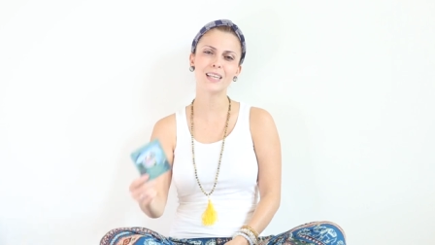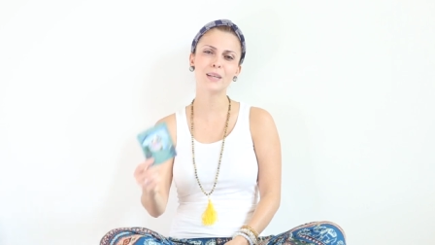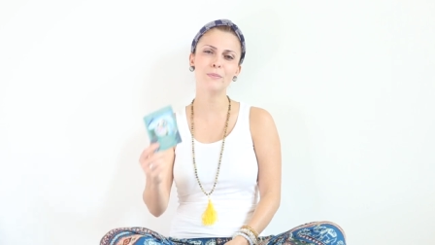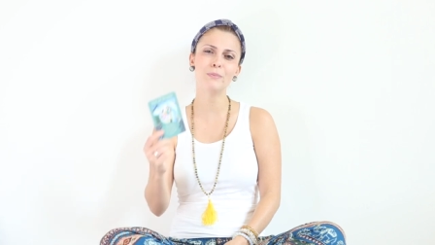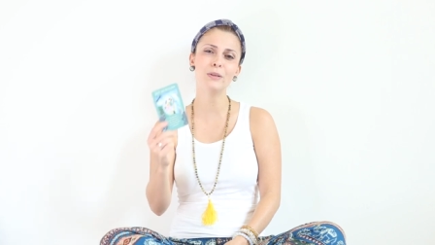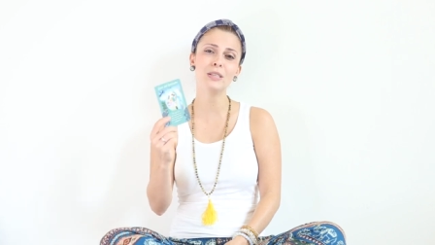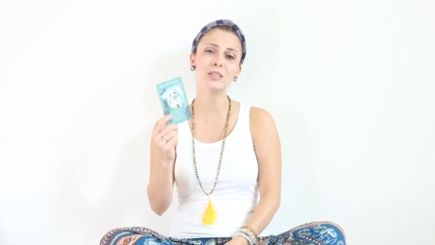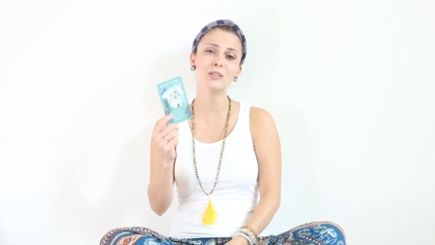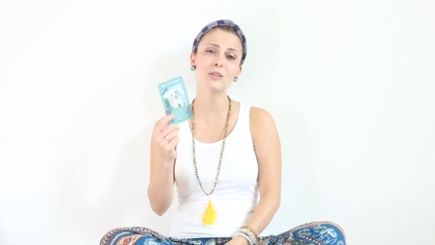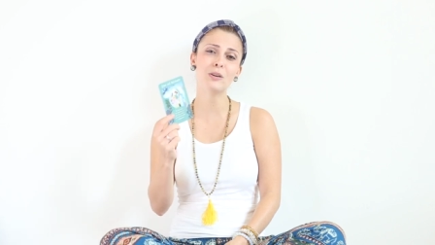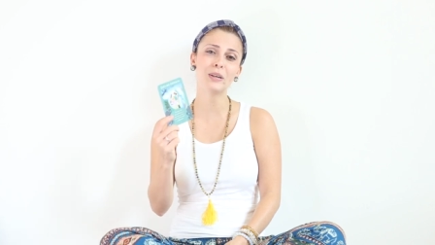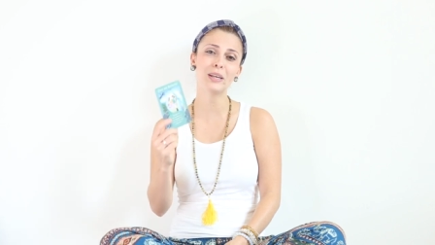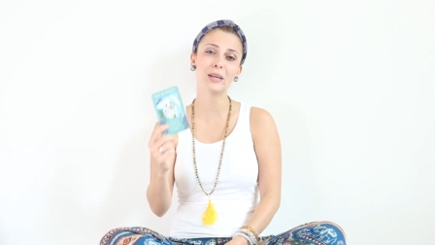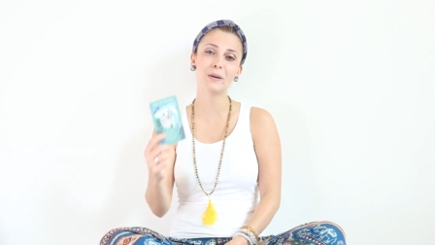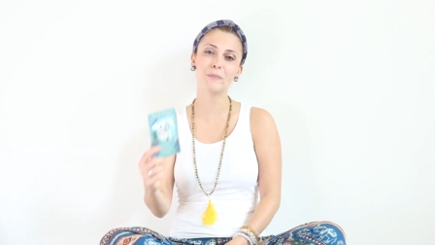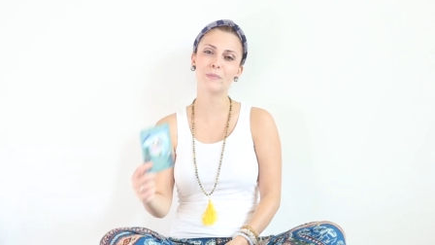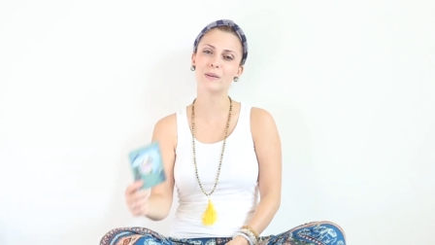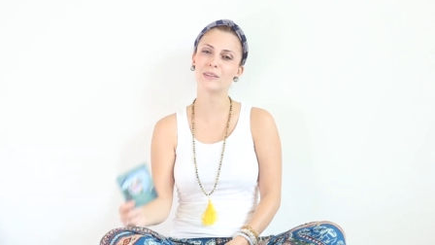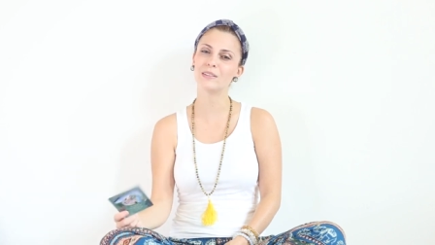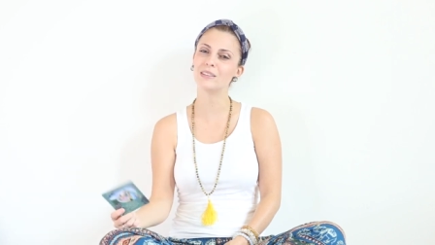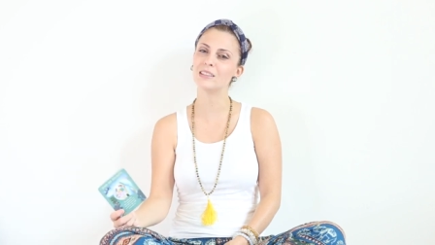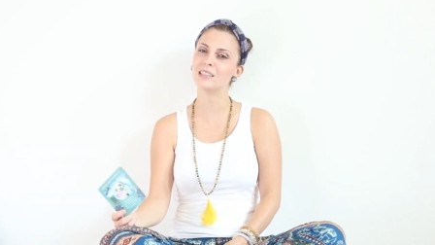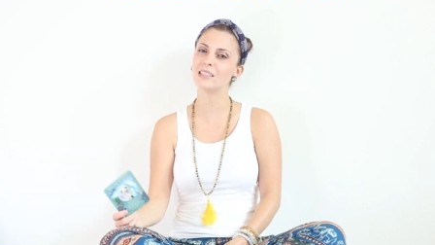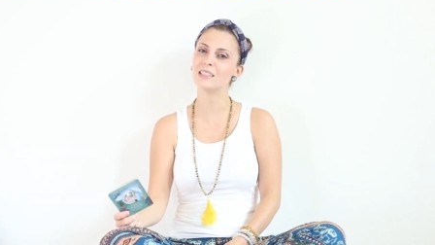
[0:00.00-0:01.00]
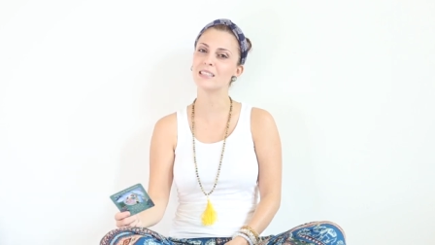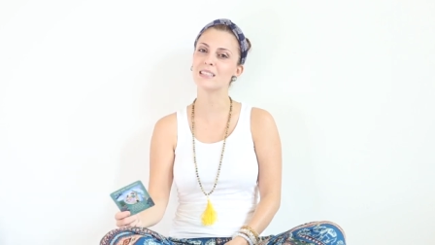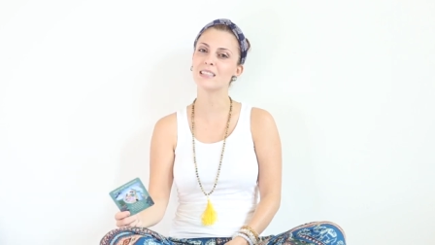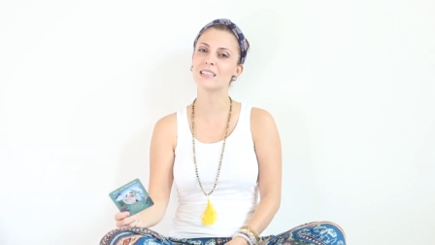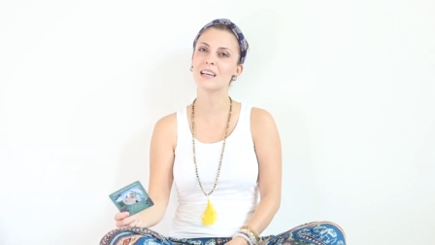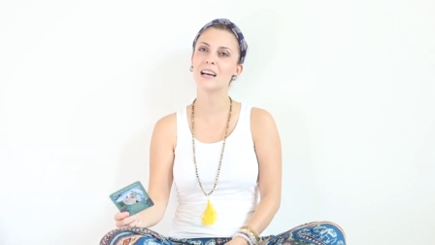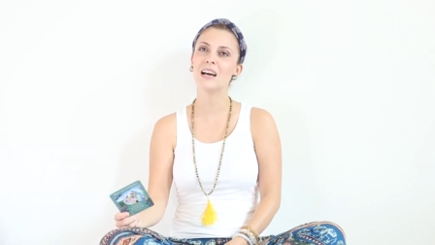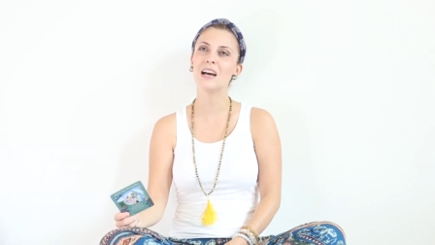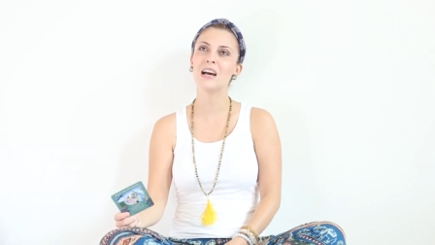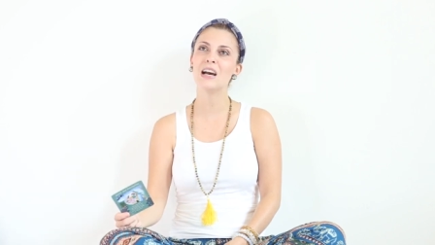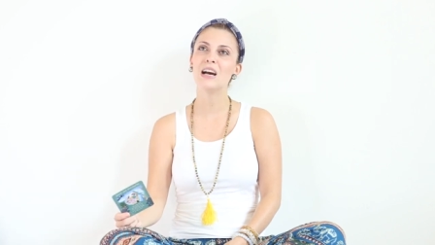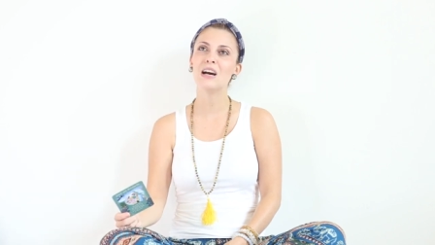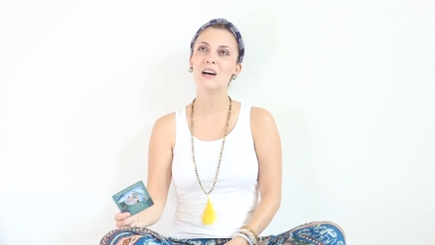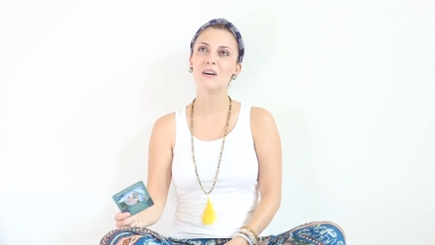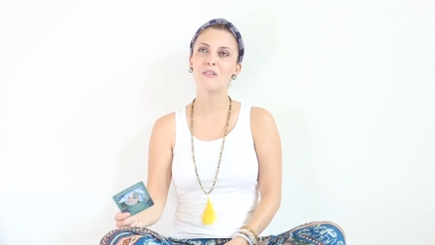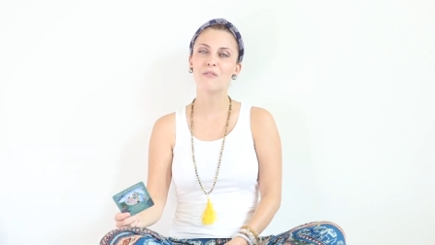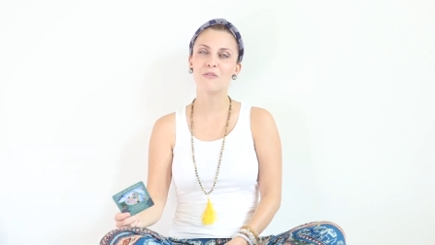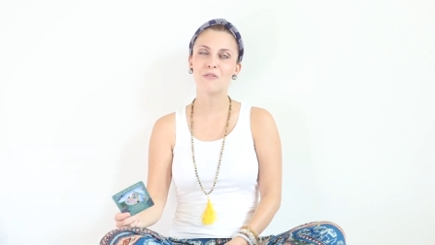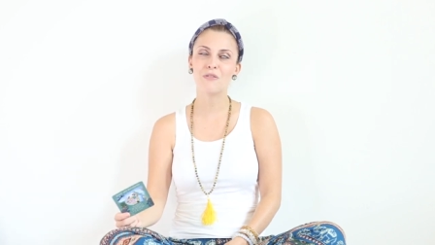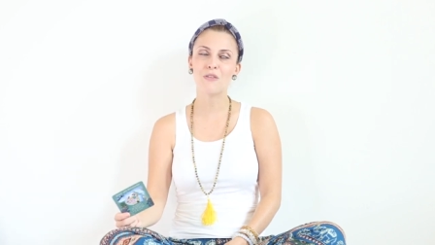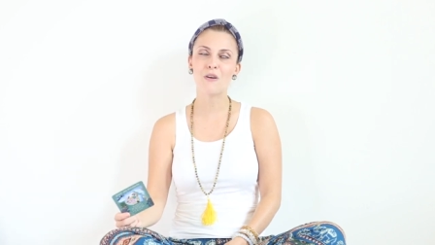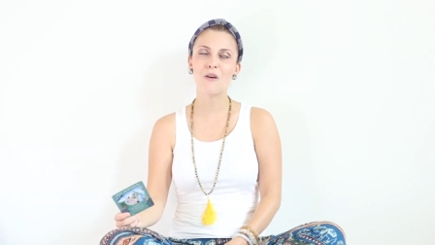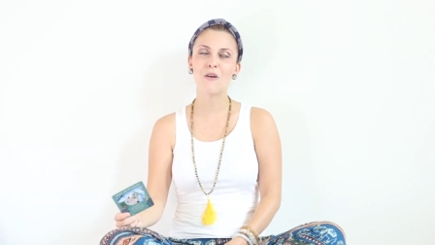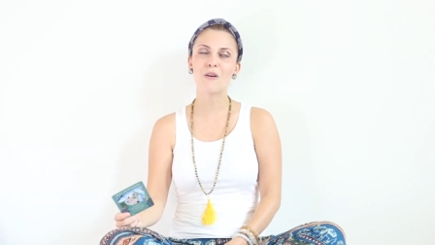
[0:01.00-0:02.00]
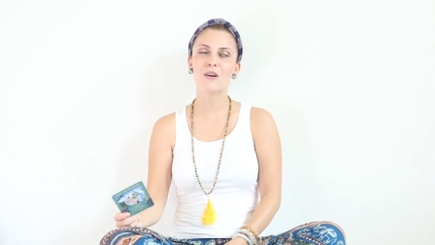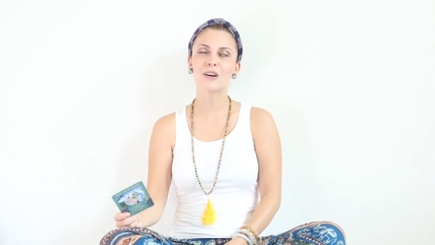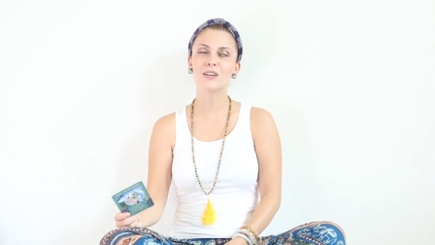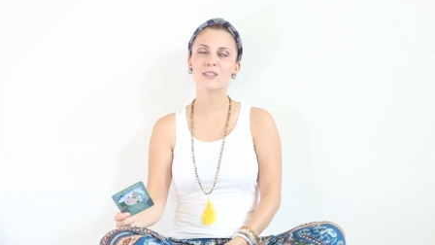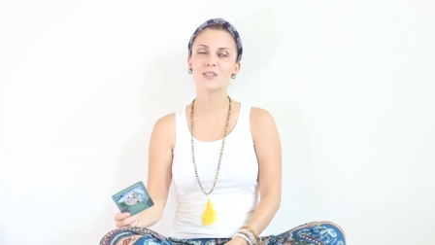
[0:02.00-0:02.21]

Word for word: be talking about this for